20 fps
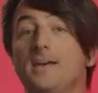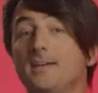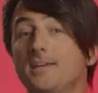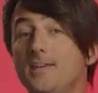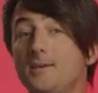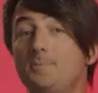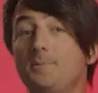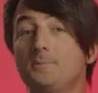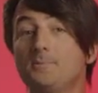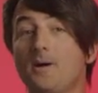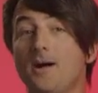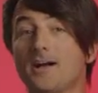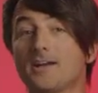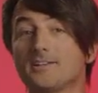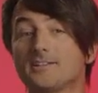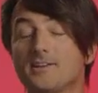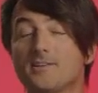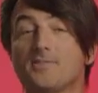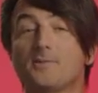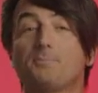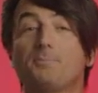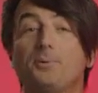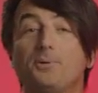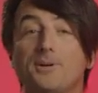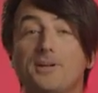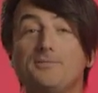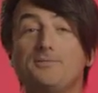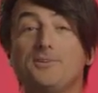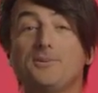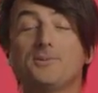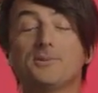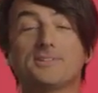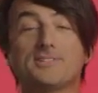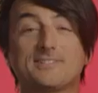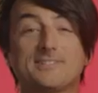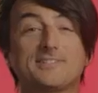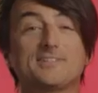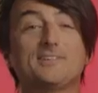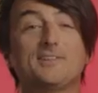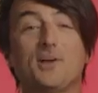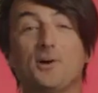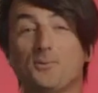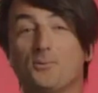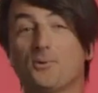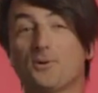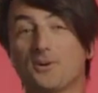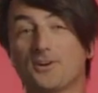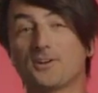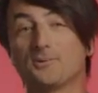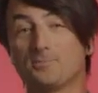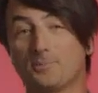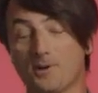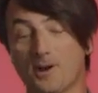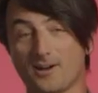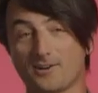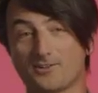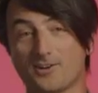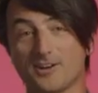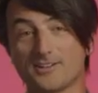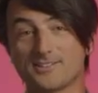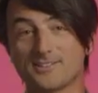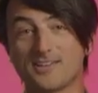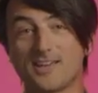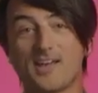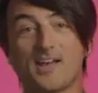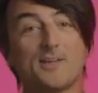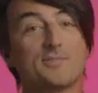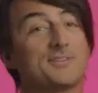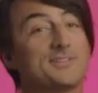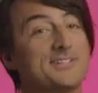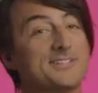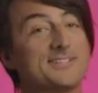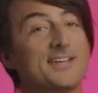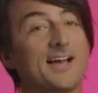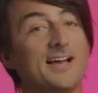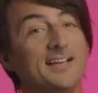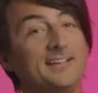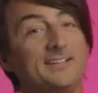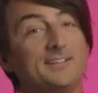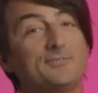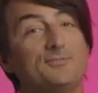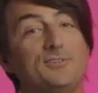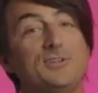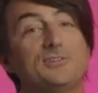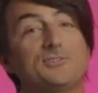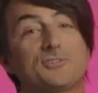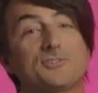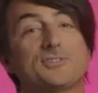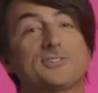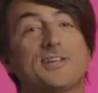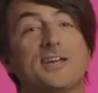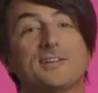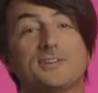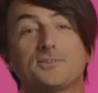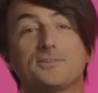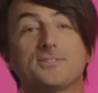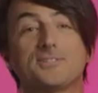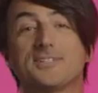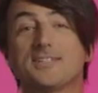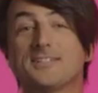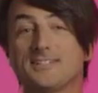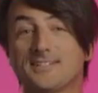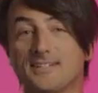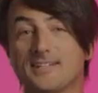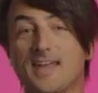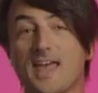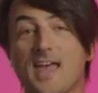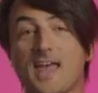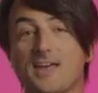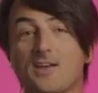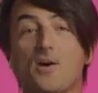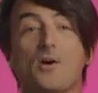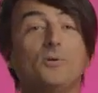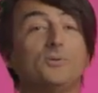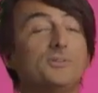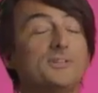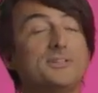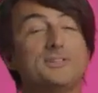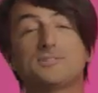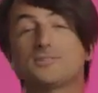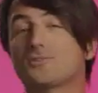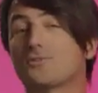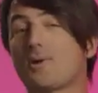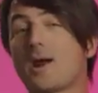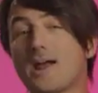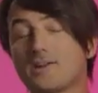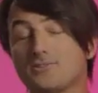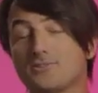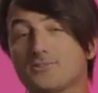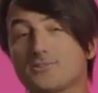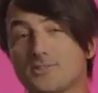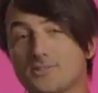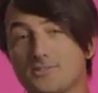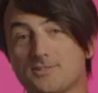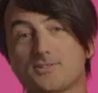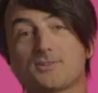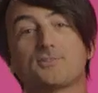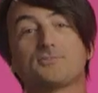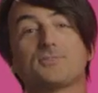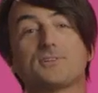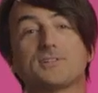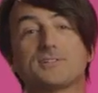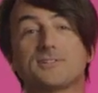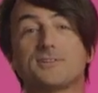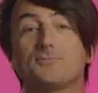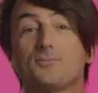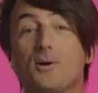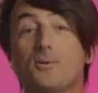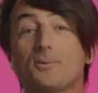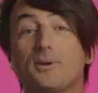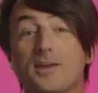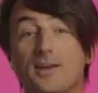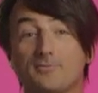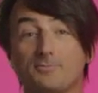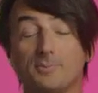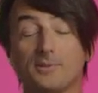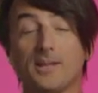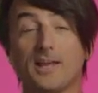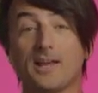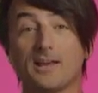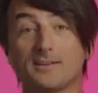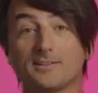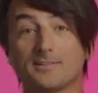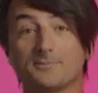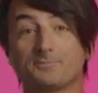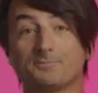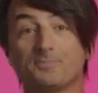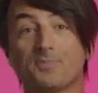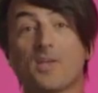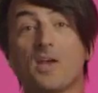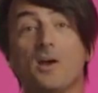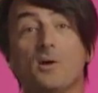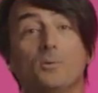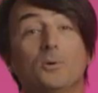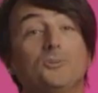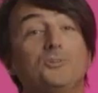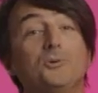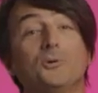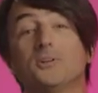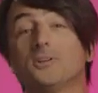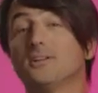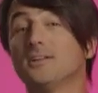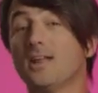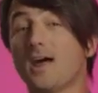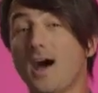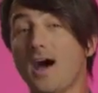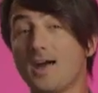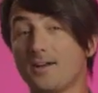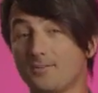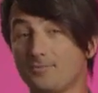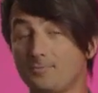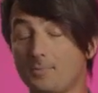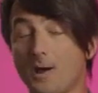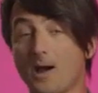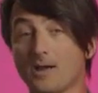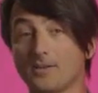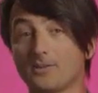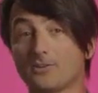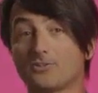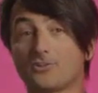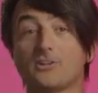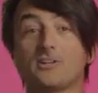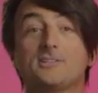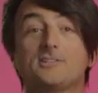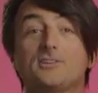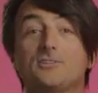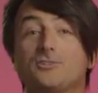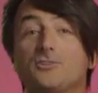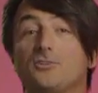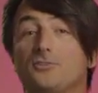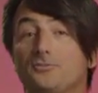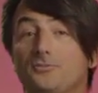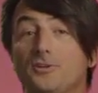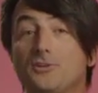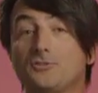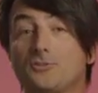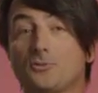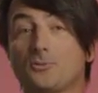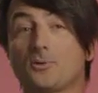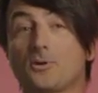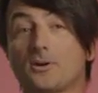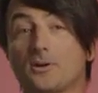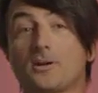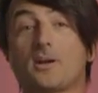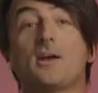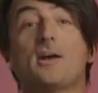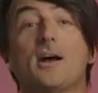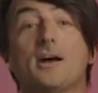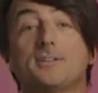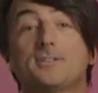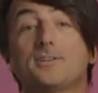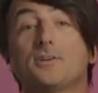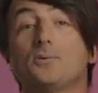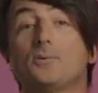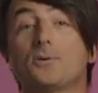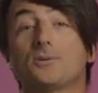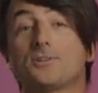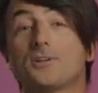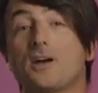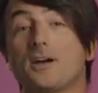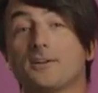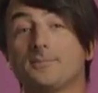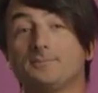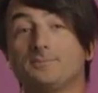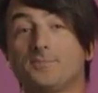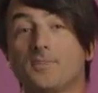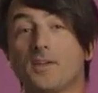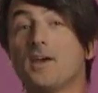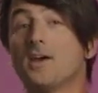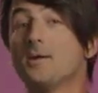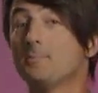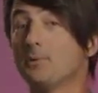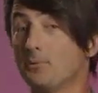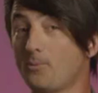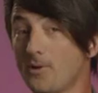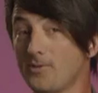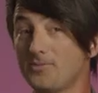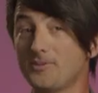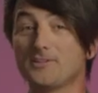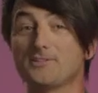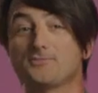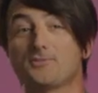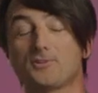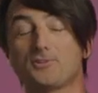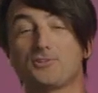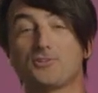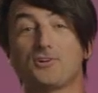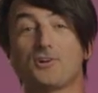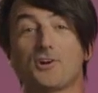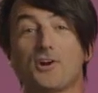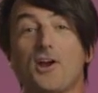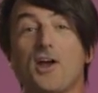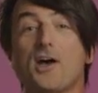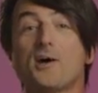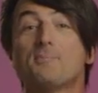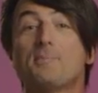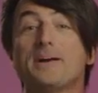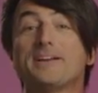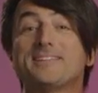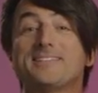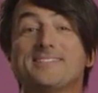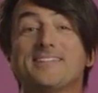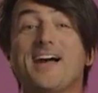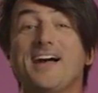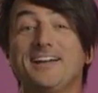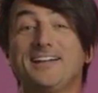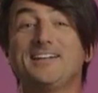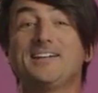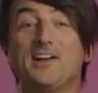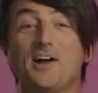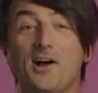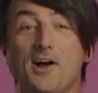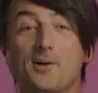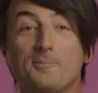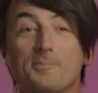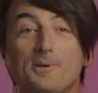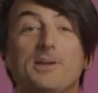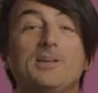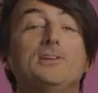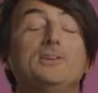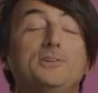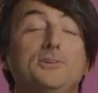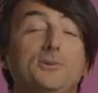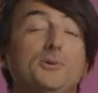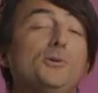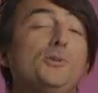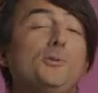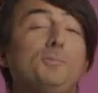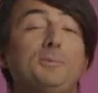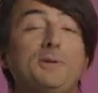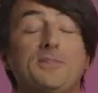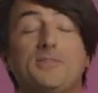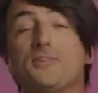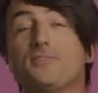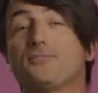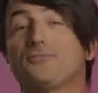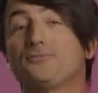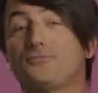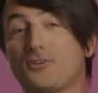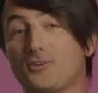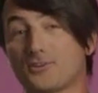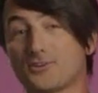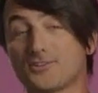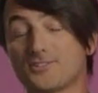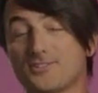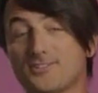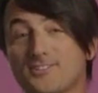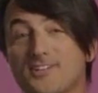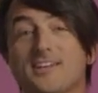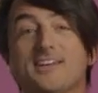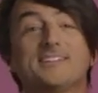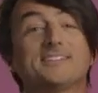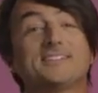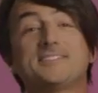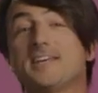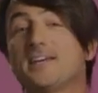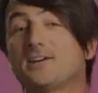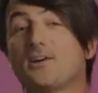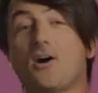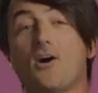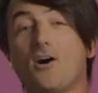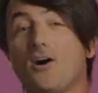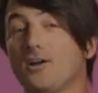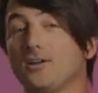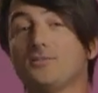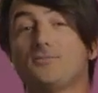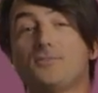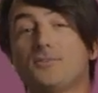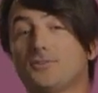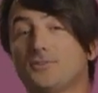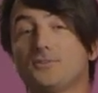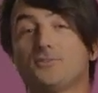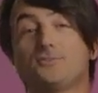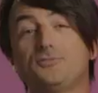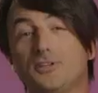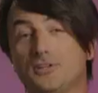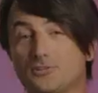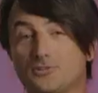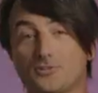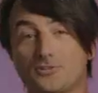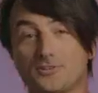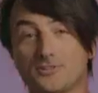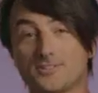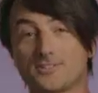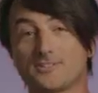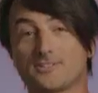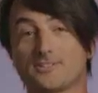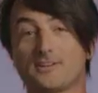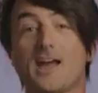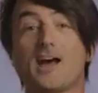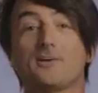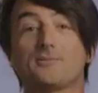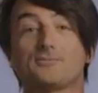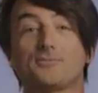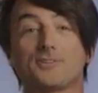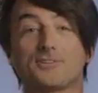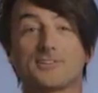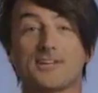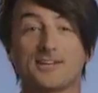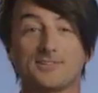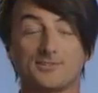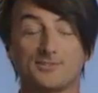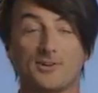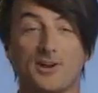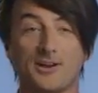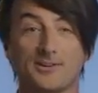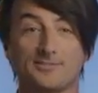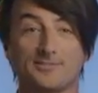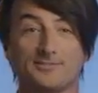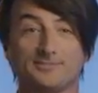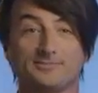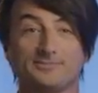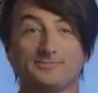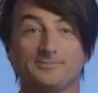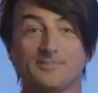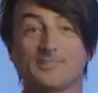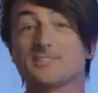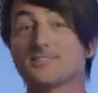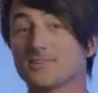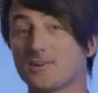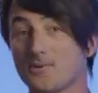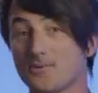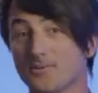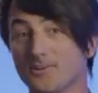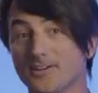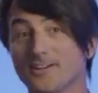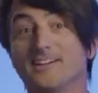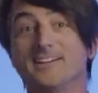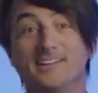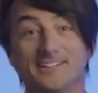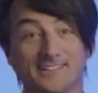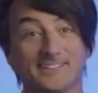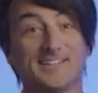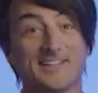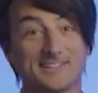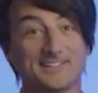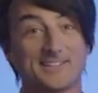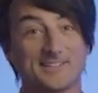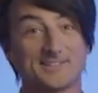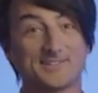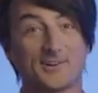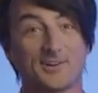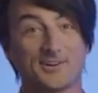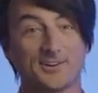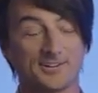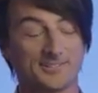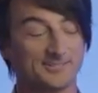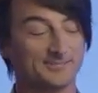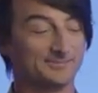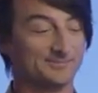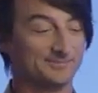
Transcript: Keep in mind, the preview is still a work in progress. The design and feature set you see today only scratches the surface of what we have planned. We'll do a lot of polish and additional feature work until we're done. But one thing's for sure, by signing up, you'll be the first to take all of the new features out for a test drive. So let's get started.